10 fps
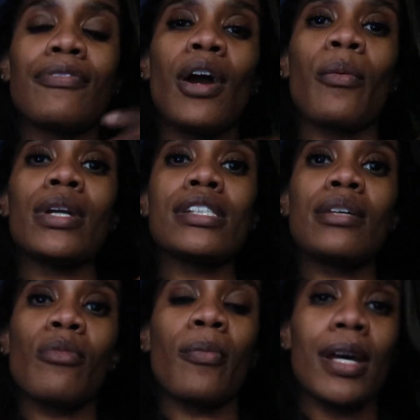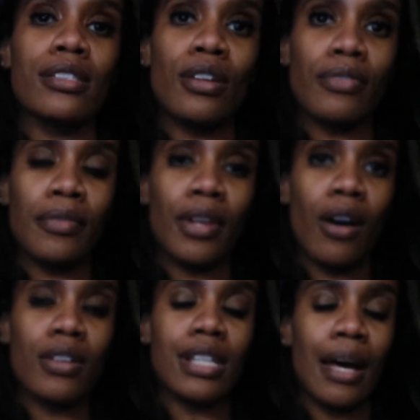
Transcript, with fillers: if y'all want to see more of my server vlogs,